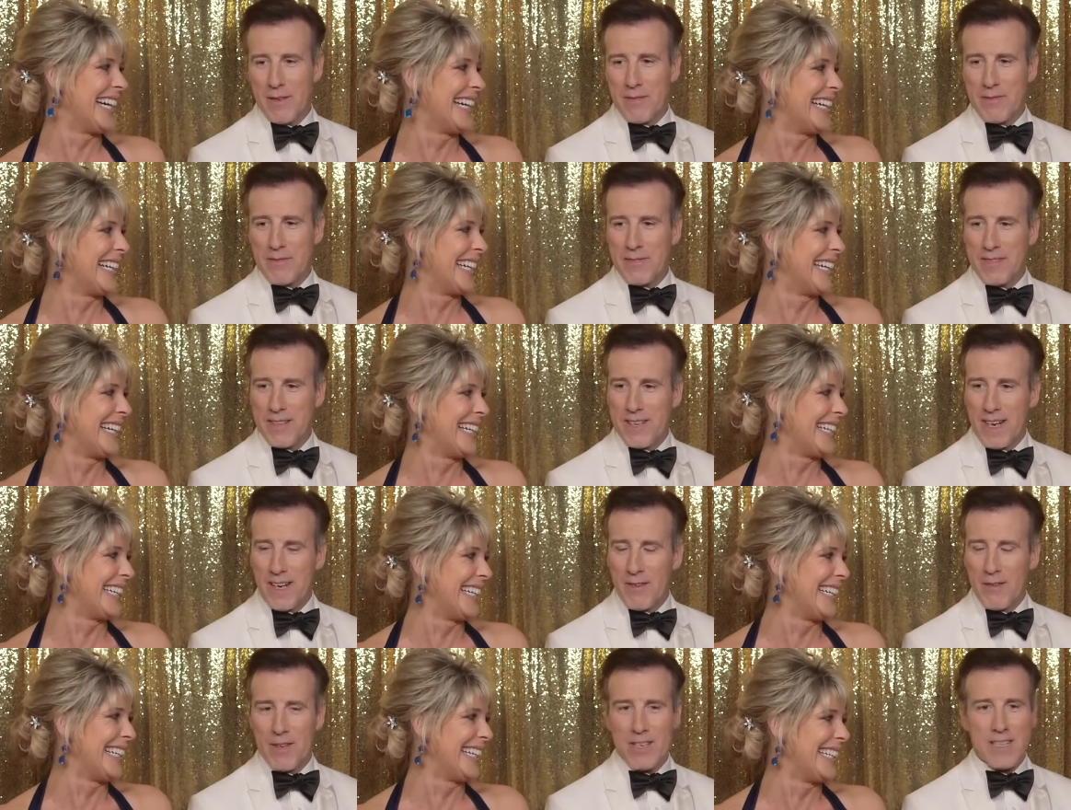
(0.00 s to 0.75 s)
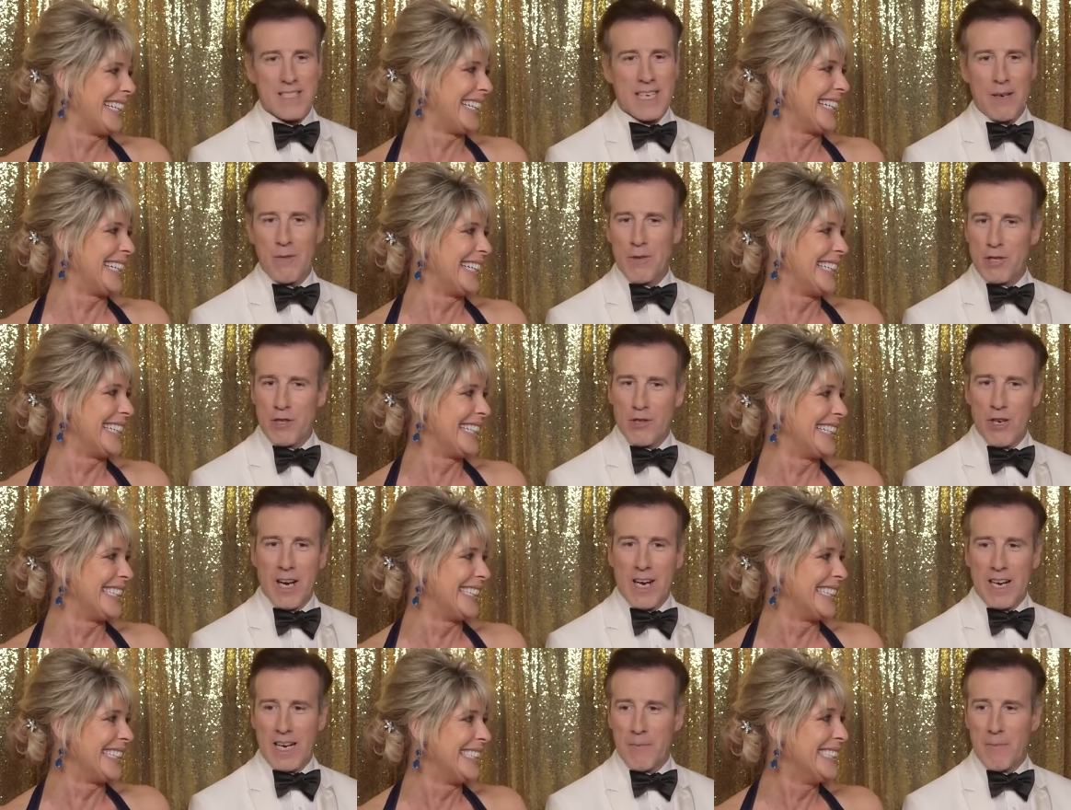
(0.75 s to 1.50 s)
Speaker 1: we've, I'm not going to say we're
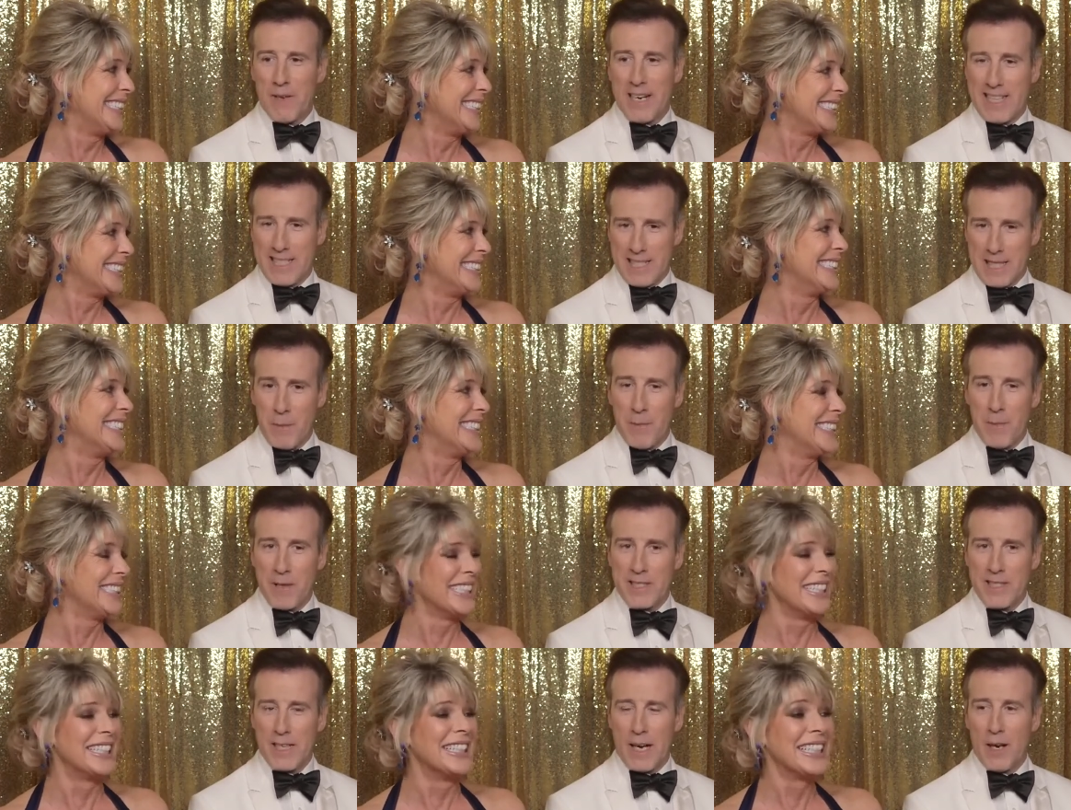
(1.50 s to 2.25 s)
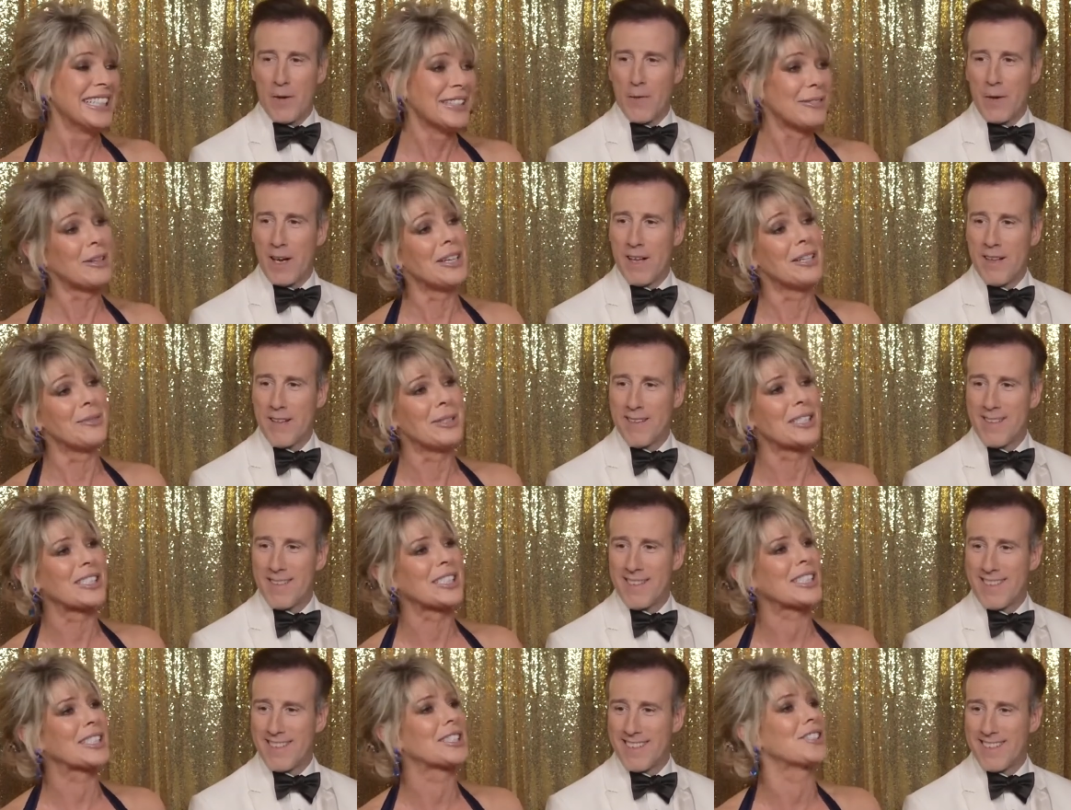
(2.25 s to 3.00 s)
struggling, now. but our skipping's going well.
Speaker 2: we
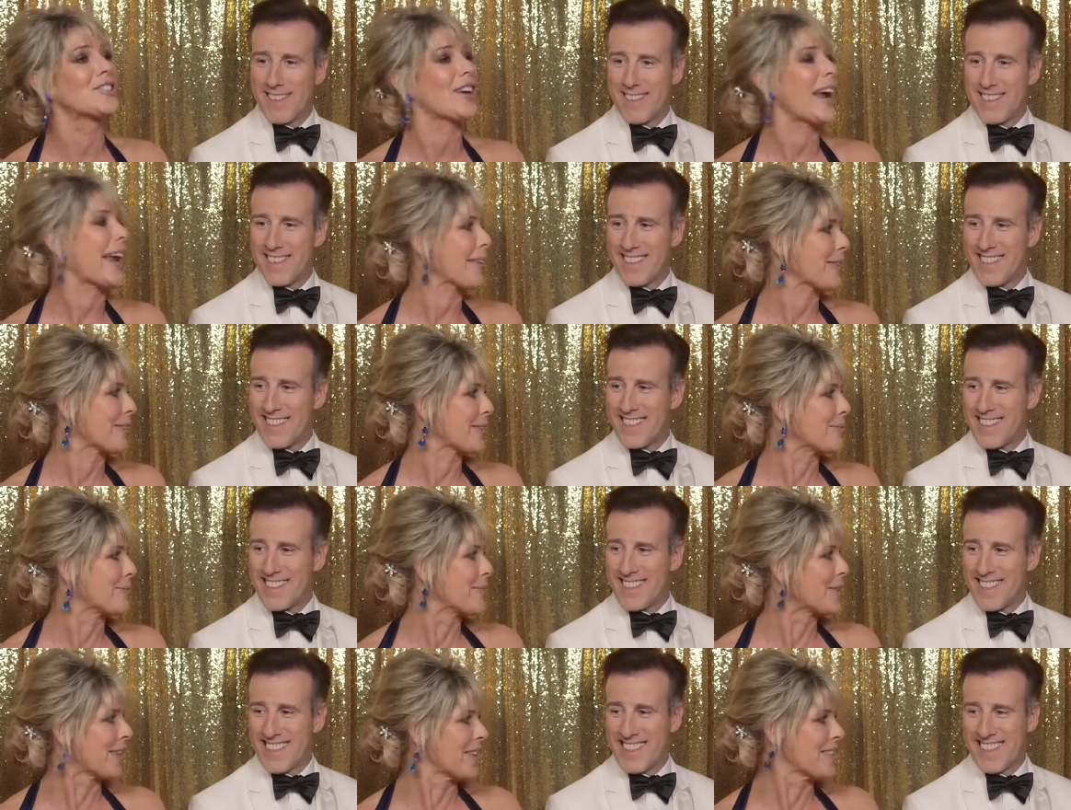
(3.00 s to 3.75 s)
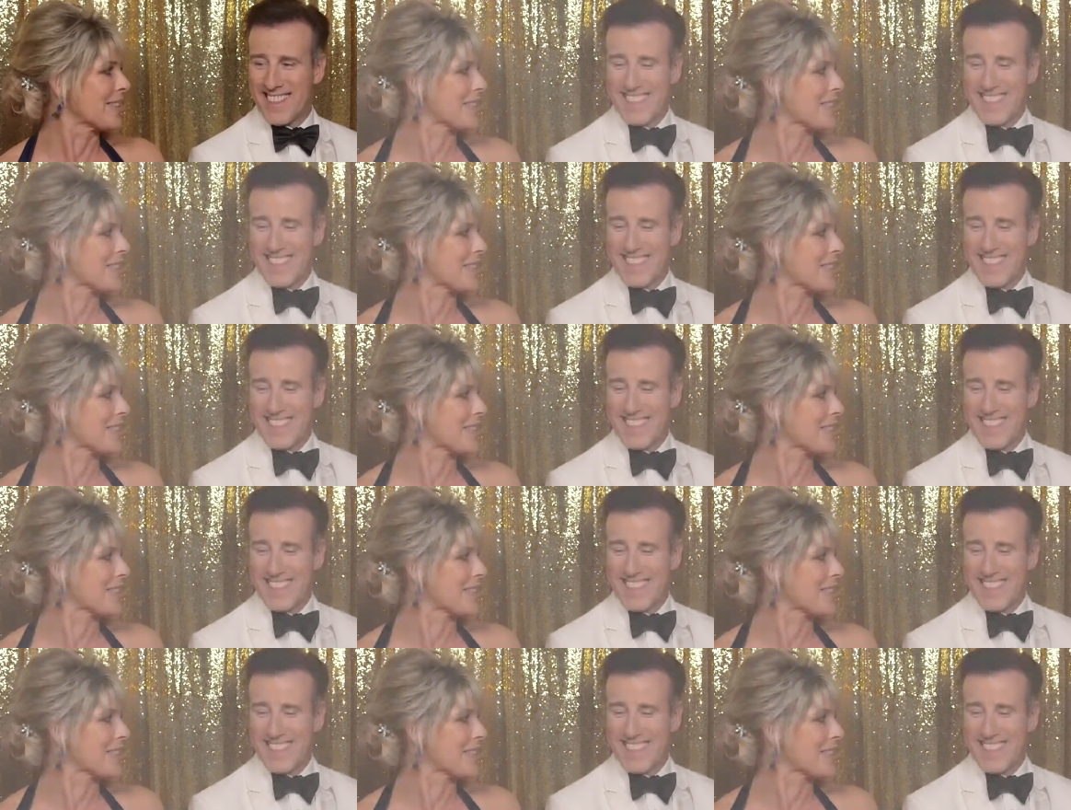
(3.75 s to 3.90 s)
distract them with our